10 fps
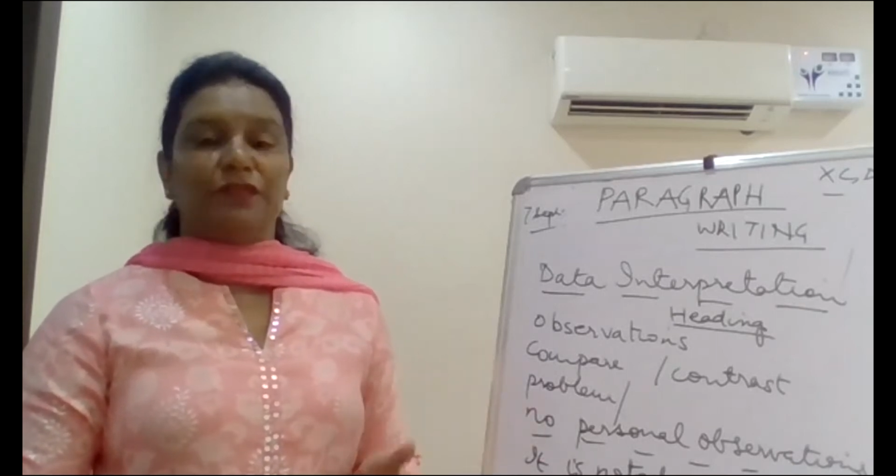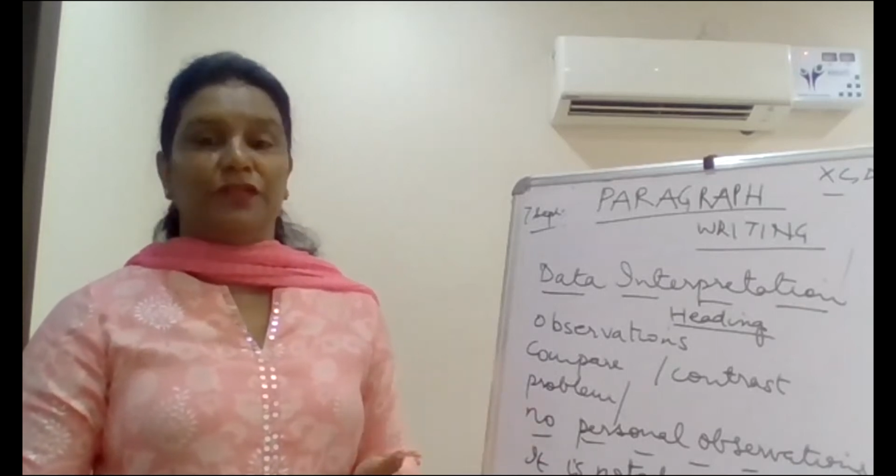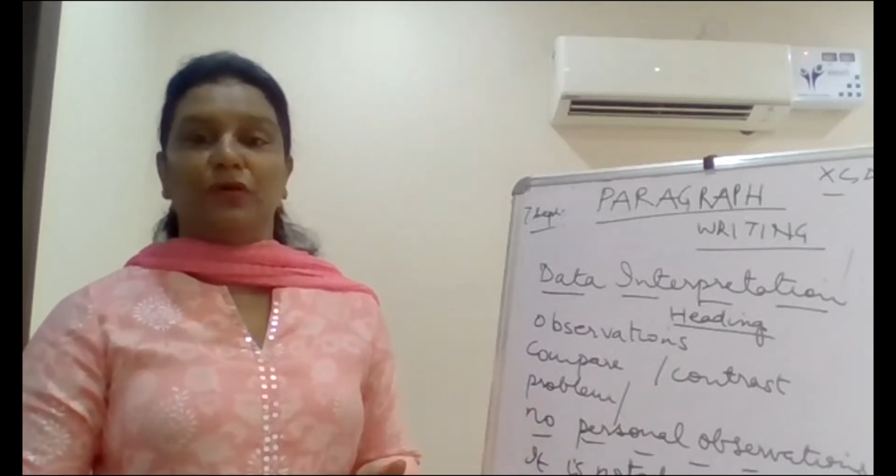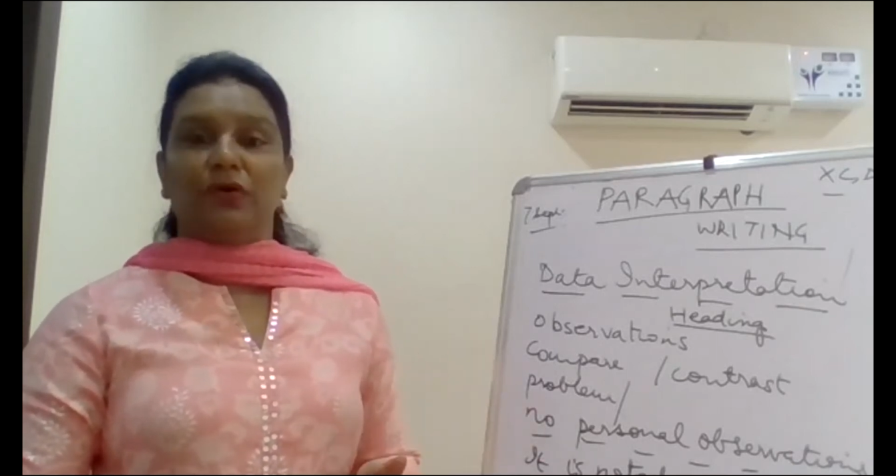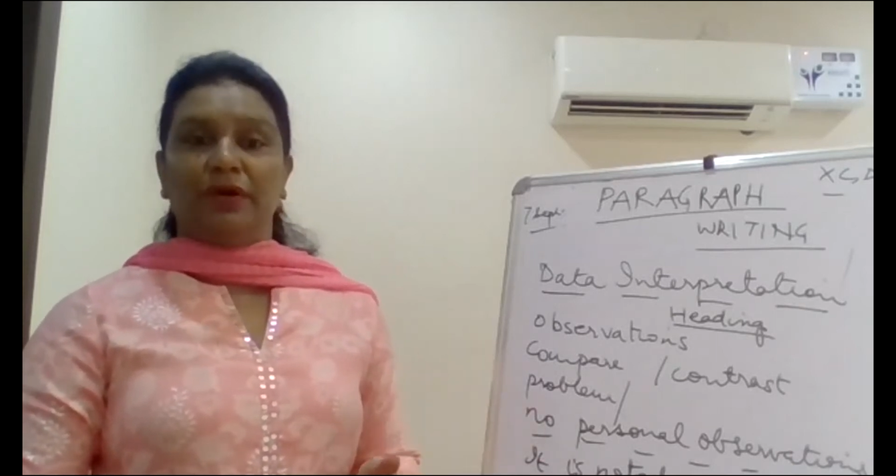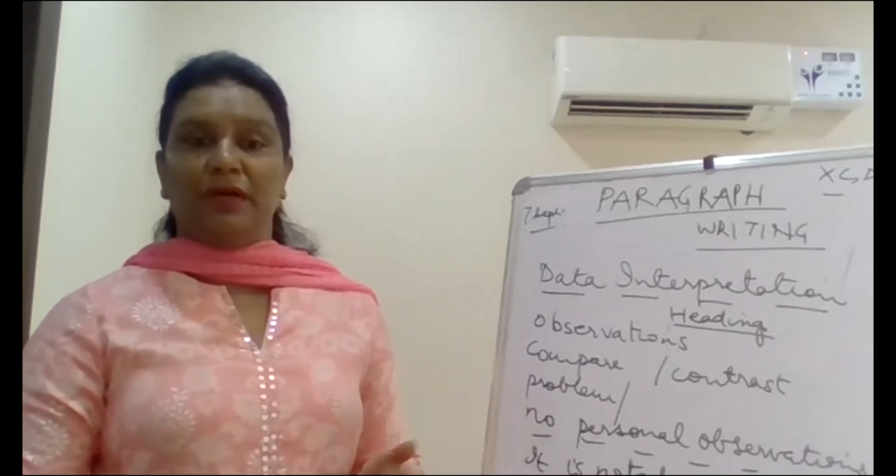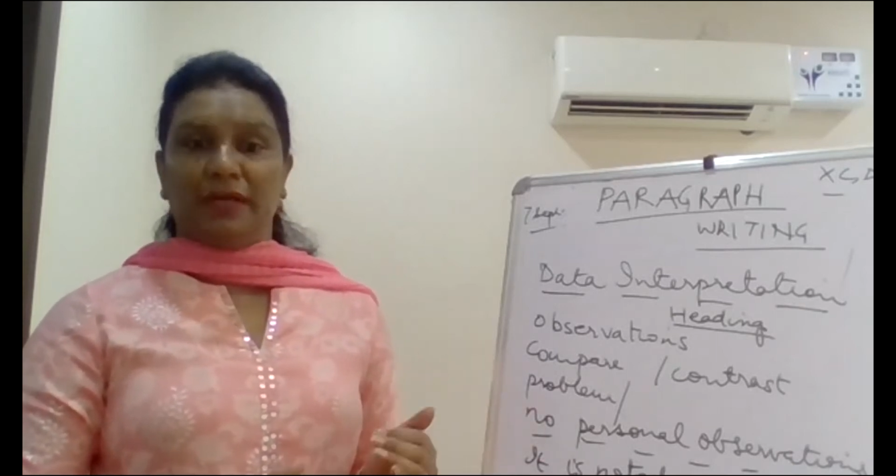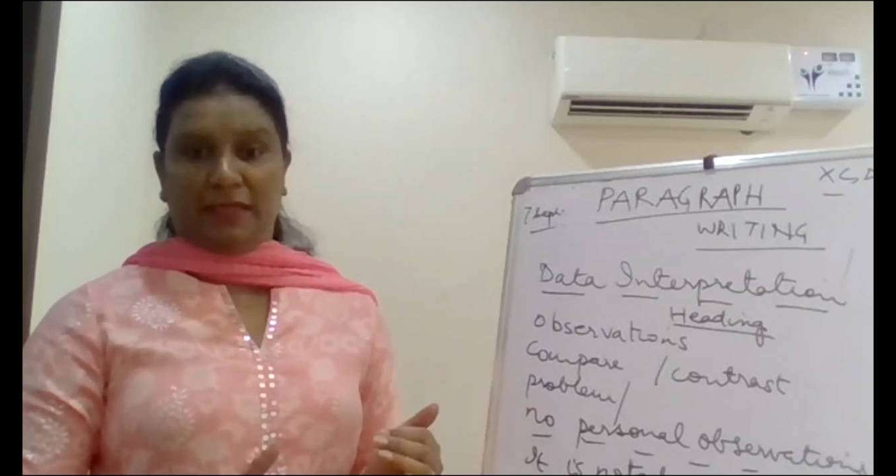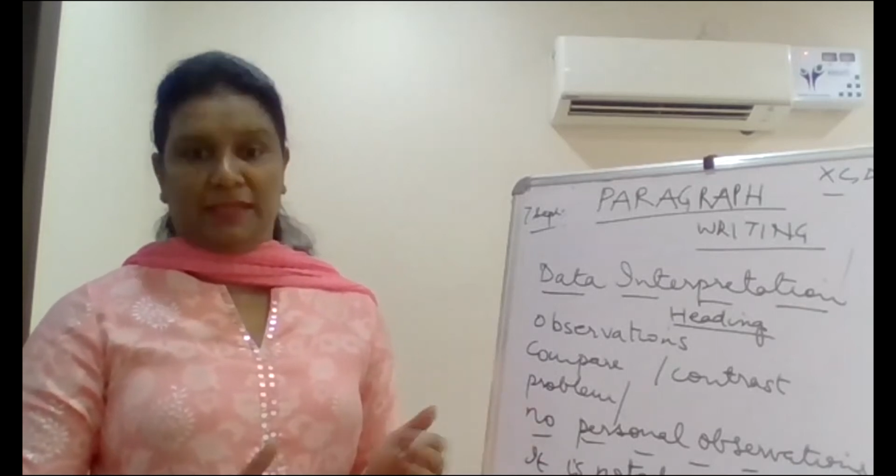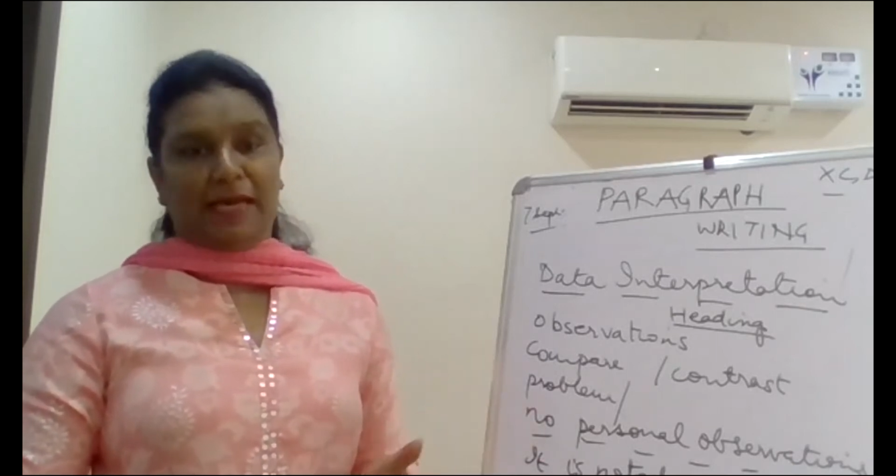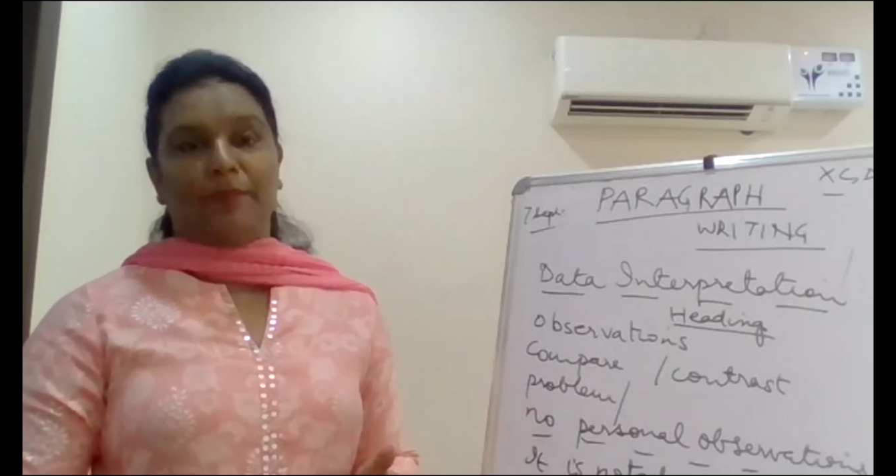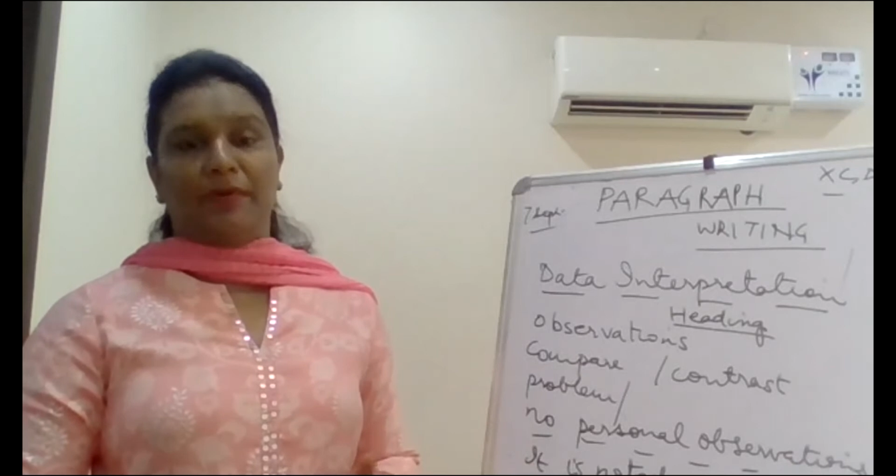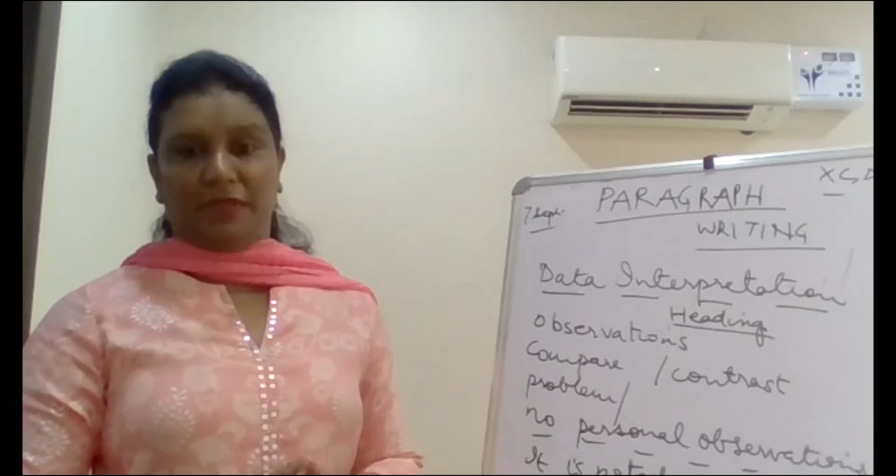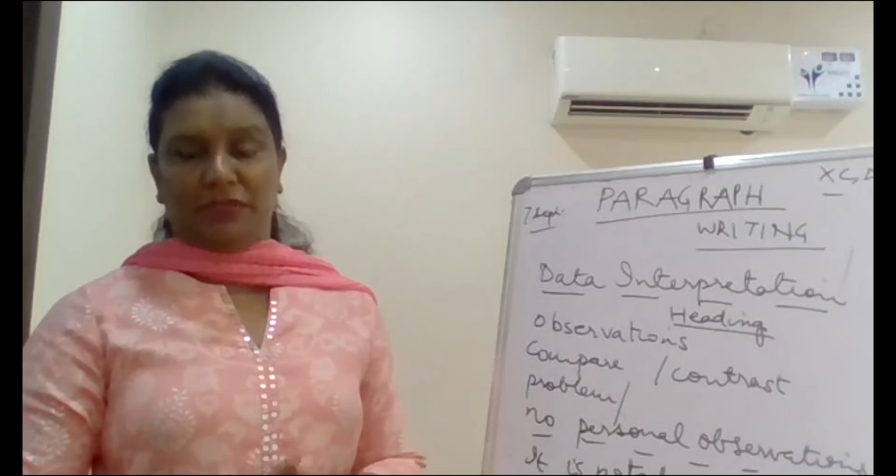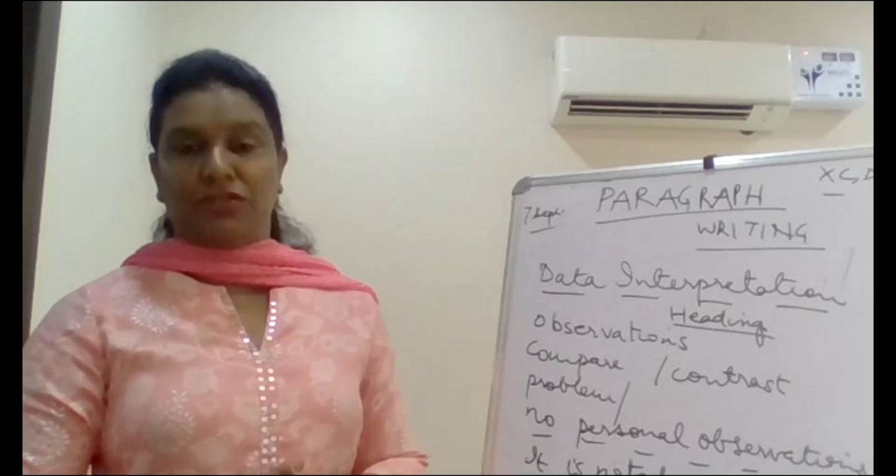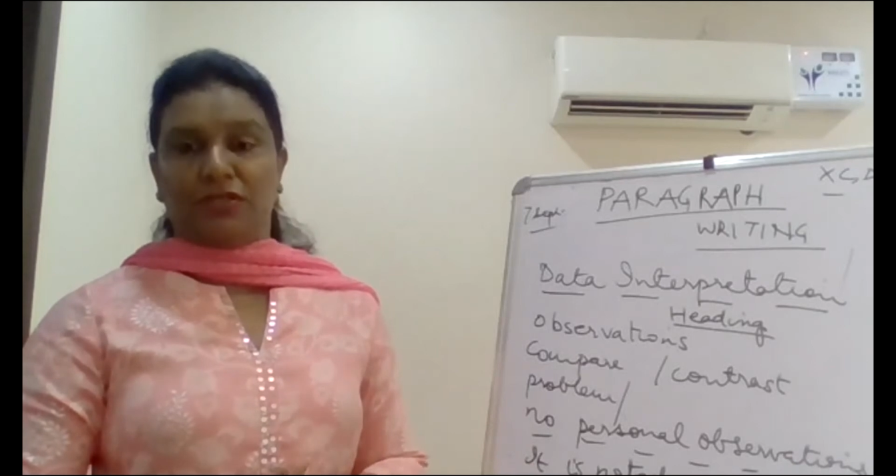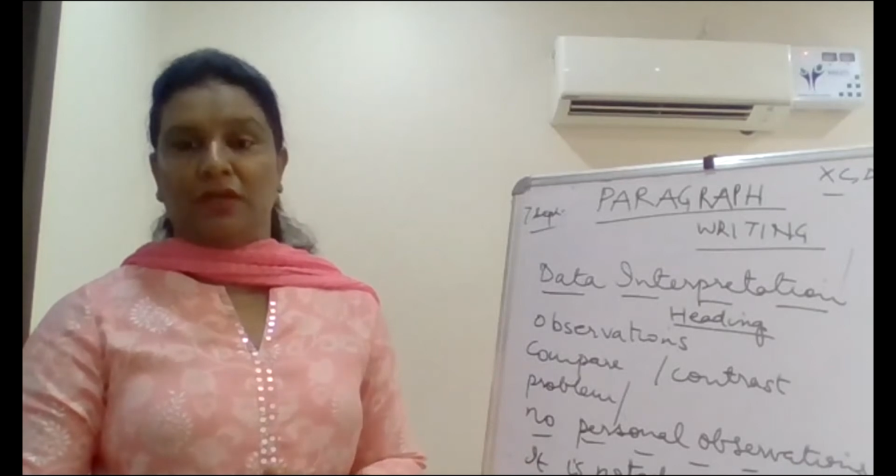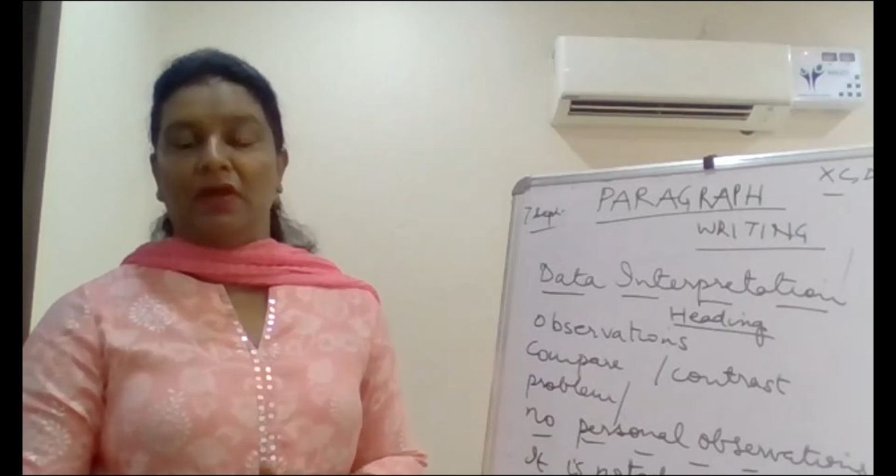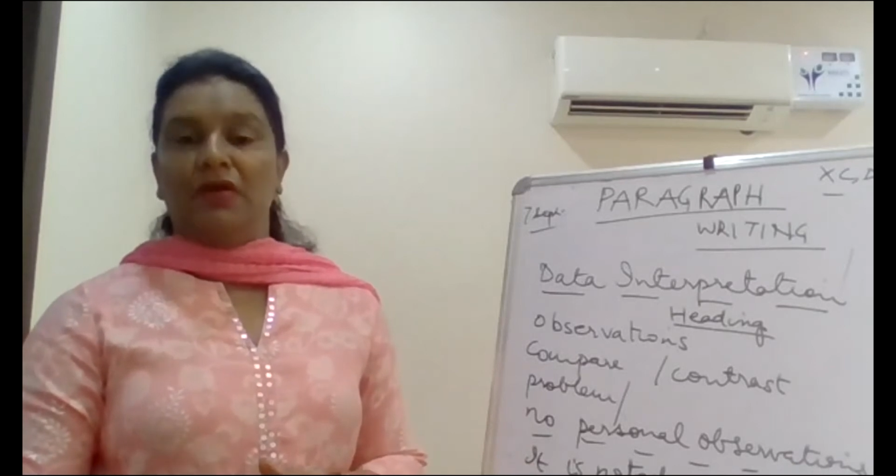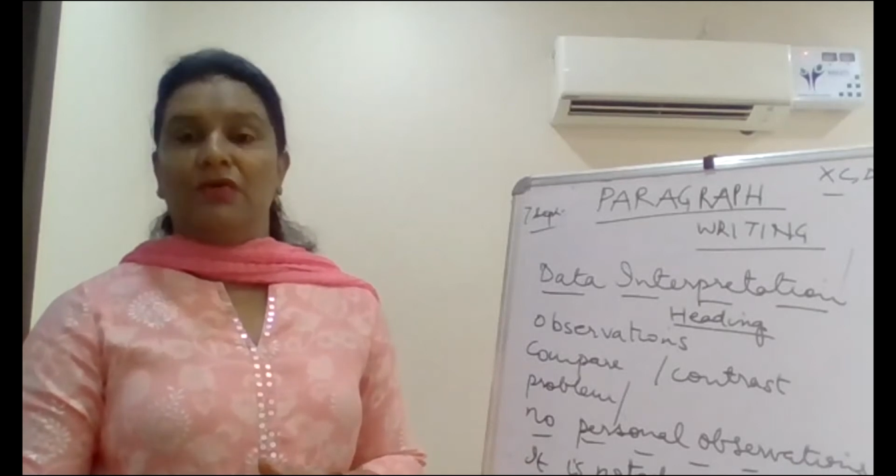your examination,
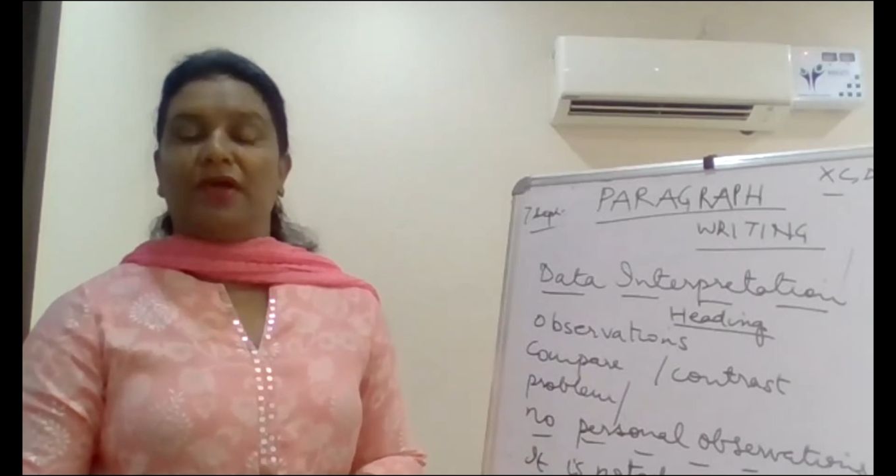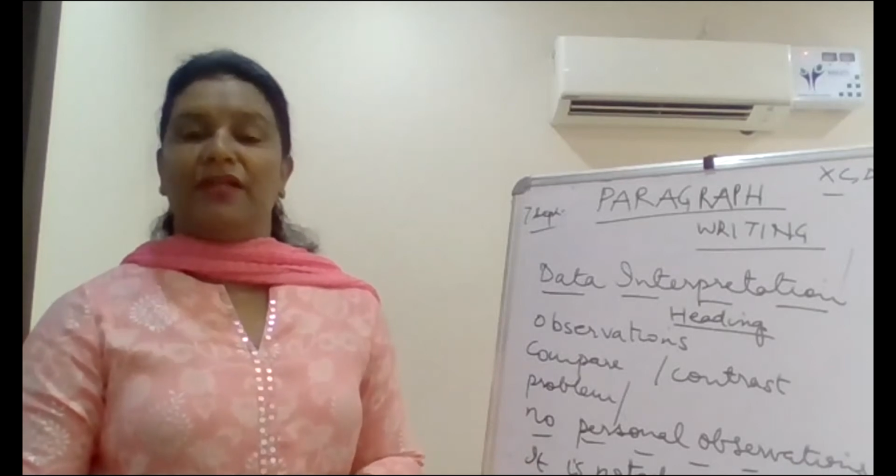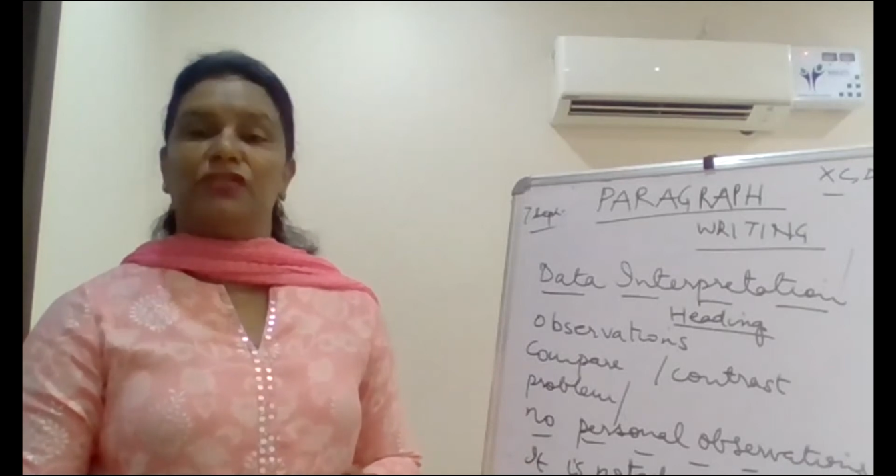right?